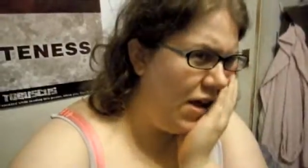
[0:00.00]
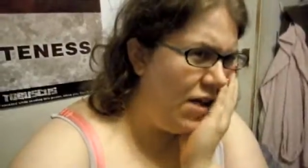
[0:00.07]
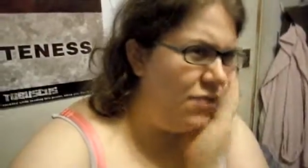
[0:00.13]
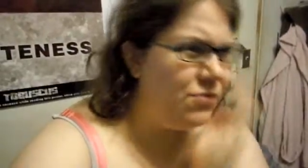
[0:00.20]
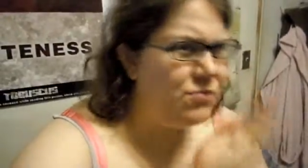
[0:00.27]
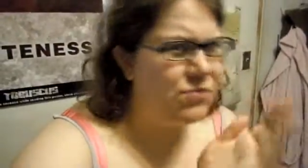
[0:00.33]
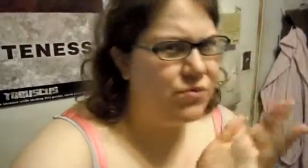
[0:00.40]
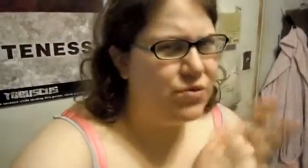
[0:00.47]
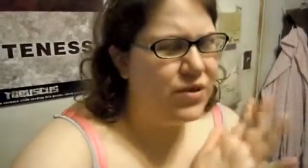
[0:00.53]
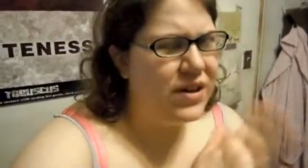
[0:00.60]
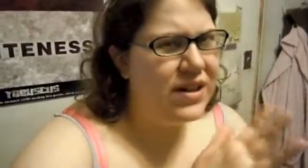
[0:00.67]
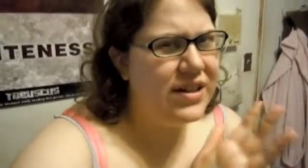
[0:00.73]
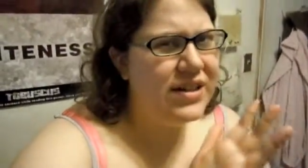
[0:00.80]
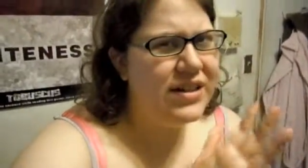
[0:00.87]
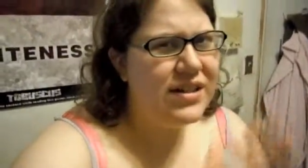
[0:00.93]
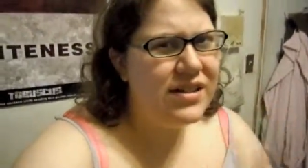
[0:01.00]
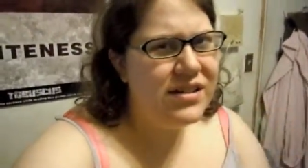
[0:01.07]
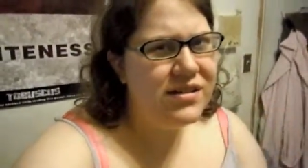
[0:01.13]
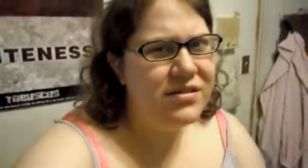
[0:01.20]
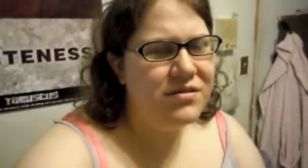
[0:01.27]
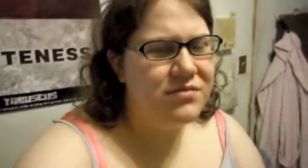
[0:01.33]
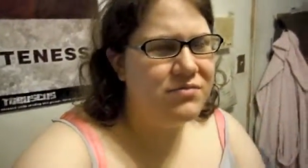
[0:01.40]
I don't
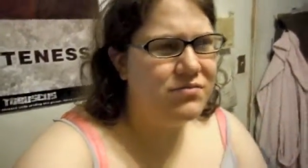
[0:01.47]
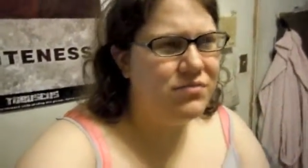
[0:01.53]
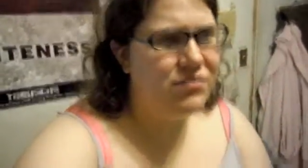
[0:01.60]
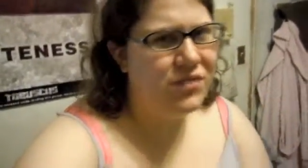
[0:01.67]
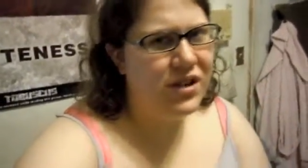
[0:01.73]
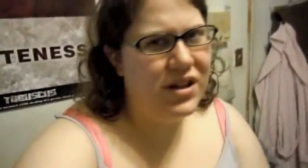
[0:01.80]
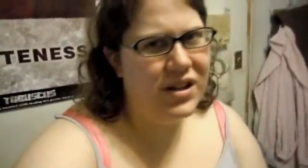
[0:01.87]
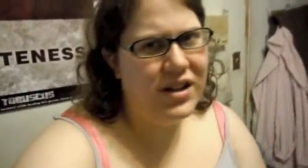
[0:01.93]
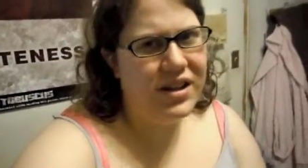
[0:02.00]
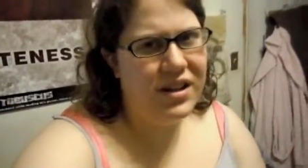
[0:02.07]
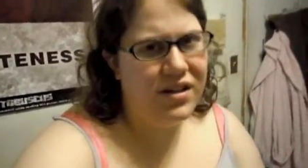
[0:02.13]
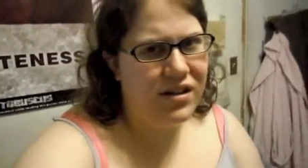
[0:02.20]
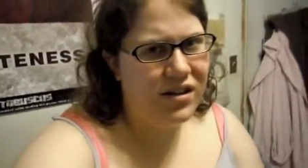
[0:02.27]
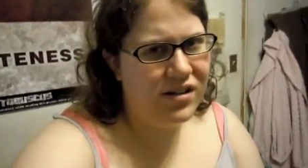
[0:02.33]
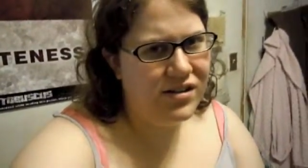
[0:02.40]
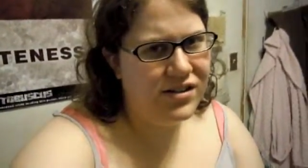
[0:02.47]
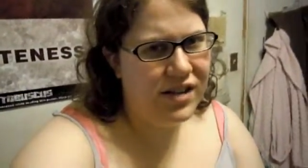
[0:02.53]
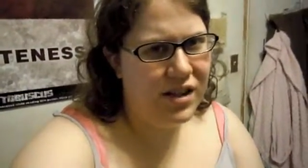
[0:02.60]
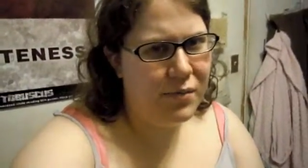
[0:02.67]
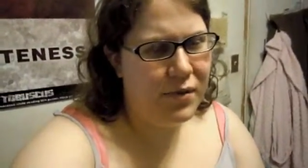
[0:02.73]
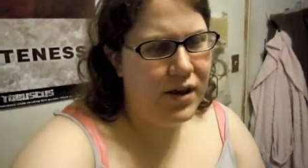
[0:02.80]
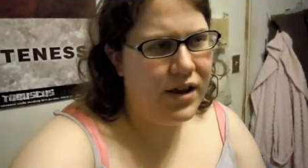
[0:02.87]
really, really at all
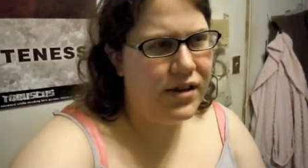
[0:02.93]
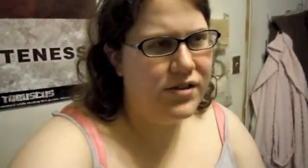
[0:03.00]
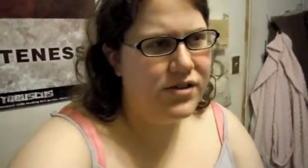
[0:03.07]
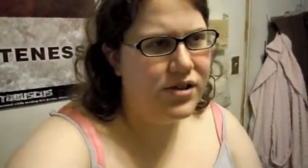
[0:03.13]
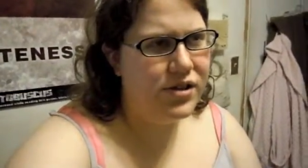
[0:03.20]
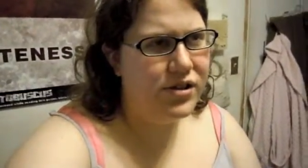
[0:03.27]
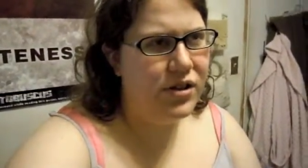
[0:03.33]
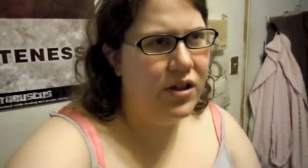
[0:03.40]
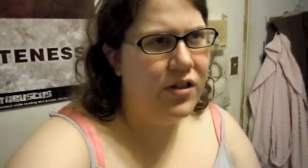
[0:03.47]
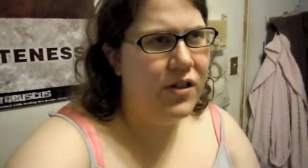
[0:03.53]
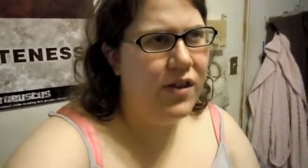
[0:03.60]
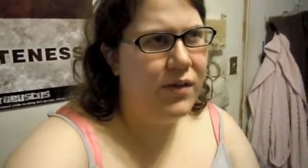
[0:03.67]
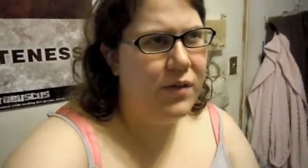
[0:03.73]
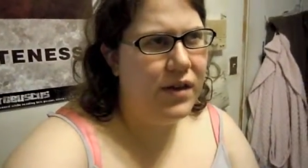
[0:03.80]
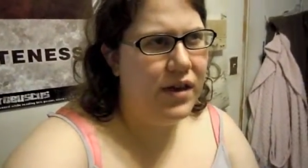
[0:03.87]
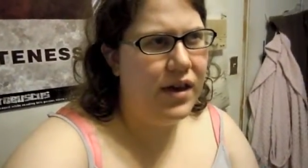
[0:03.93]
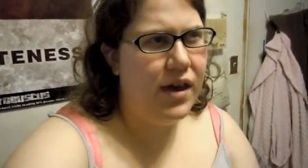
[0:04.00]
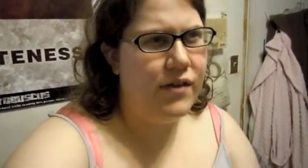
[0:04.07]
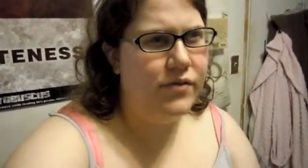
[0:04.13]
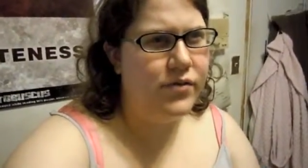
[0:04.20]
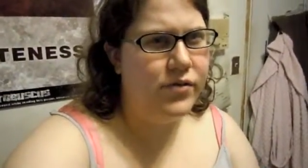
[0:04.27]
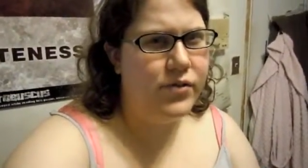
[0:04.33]
celebrate Easter. The only thing we
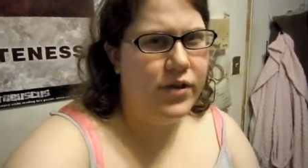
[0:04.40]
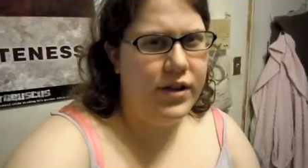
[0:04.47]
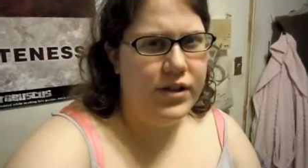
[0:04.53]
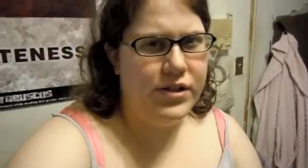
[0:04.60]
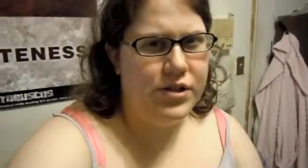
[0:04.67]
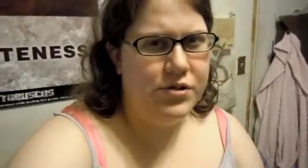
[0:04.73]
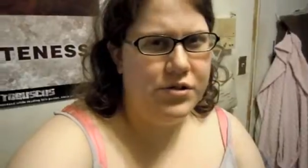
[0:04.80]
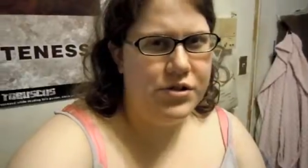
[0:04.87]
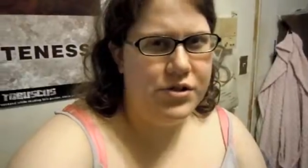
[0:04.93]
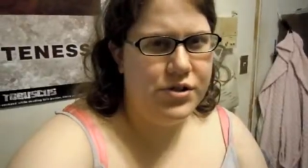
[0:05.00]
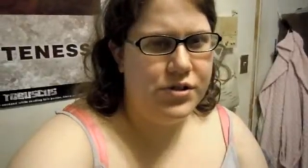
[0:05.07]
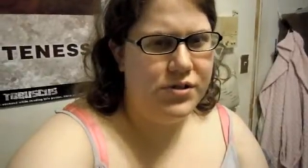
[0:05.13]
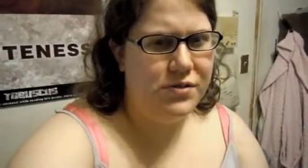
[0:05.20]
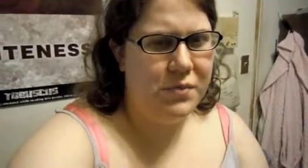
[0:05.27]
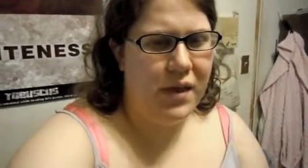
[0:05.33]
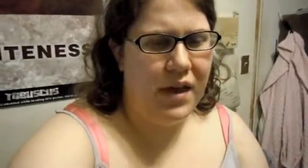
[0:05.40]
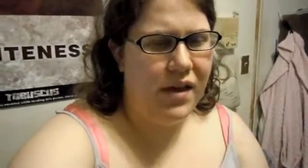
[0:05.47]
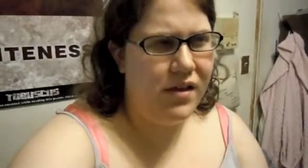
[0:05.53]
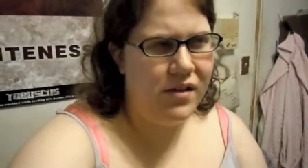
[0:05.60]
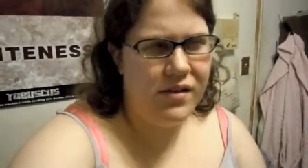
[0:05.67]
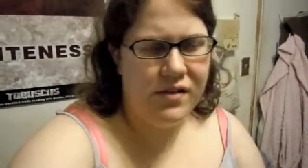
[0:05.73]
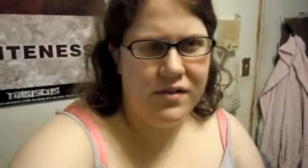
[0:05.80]
ever really do is just
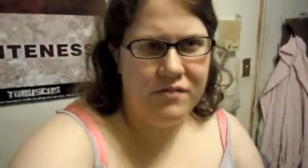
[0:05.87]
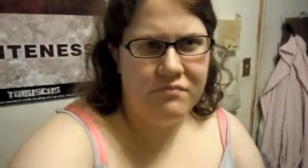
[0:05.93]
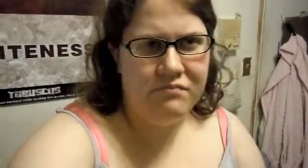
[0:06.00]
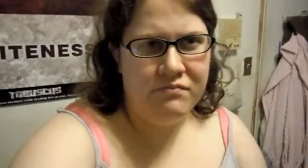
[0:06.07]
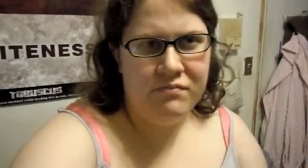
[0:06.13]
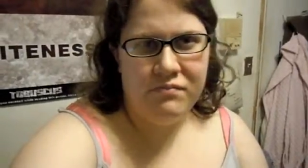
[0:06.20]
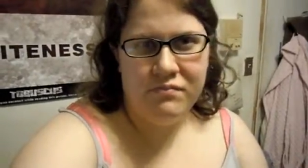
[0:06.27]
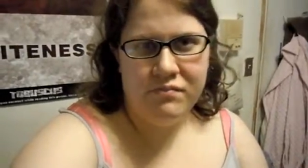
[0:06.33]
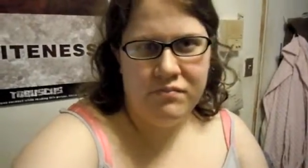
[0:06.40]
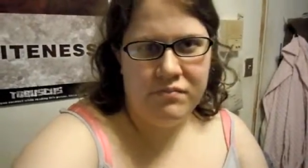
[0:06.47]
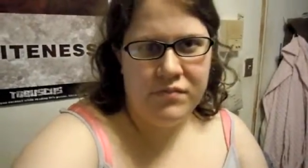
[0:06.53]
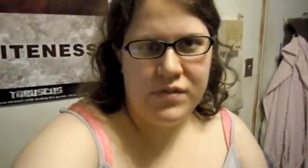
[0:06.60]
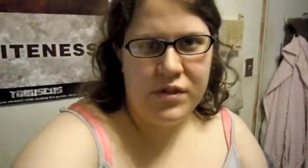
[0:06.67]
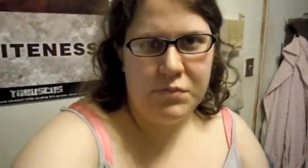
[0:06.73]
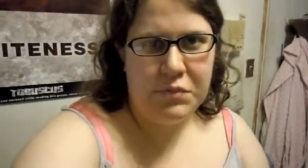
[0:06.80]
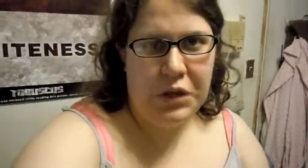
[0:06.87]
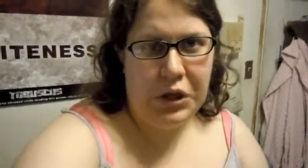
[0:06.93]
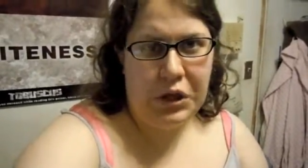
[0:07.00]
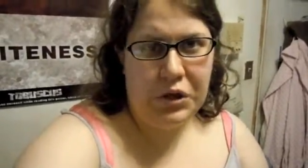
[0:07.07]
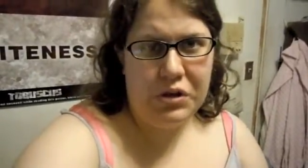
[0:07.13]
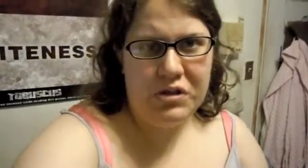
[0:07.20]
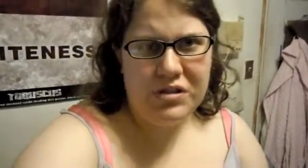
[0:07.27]
make
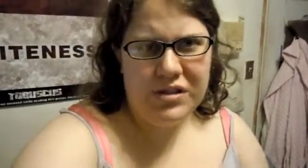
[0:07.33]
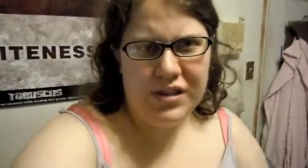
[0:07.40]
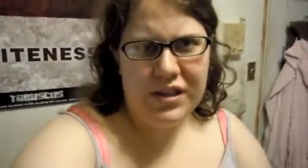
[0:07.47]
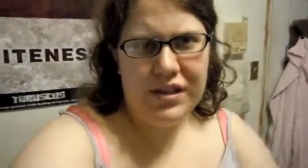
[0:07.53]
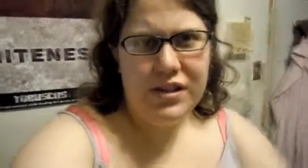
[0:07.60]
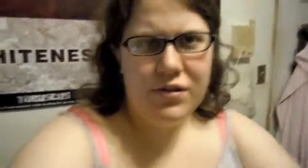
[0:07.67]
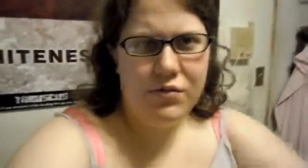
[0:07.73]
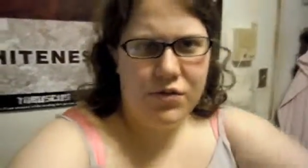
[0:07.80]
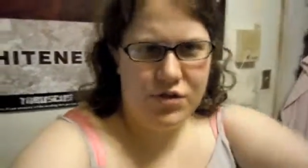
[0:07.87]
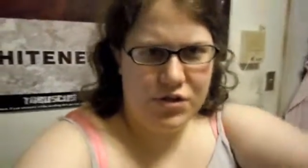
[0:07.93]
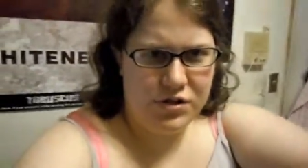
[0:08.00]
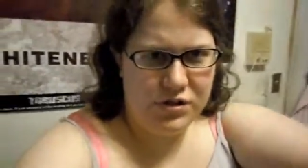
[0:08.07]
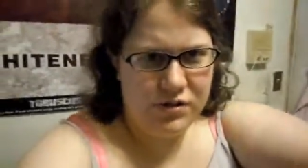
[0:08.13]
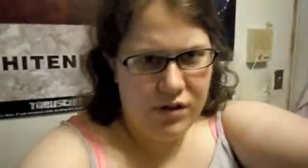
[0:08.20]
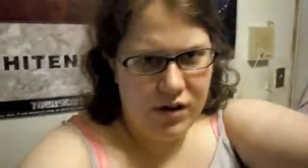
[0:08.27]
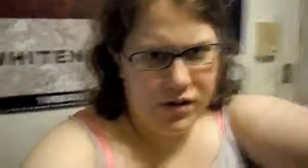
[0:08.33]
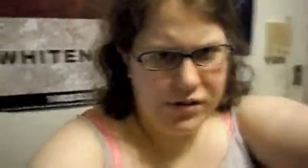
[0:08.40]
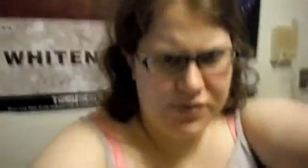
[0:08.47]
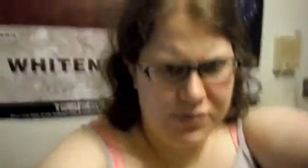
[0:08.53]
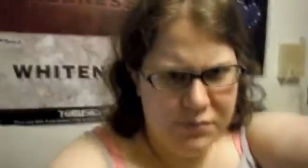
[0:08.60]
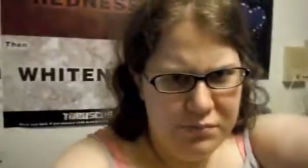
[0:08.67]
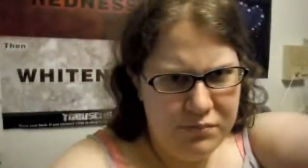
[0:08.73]
something good to eat, which is
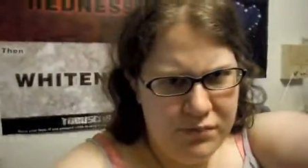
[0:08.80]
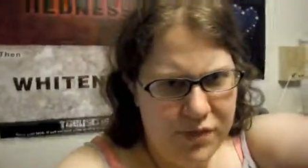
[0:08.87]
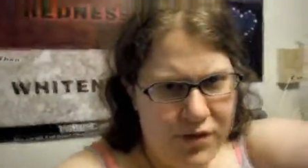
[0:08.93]
awesome,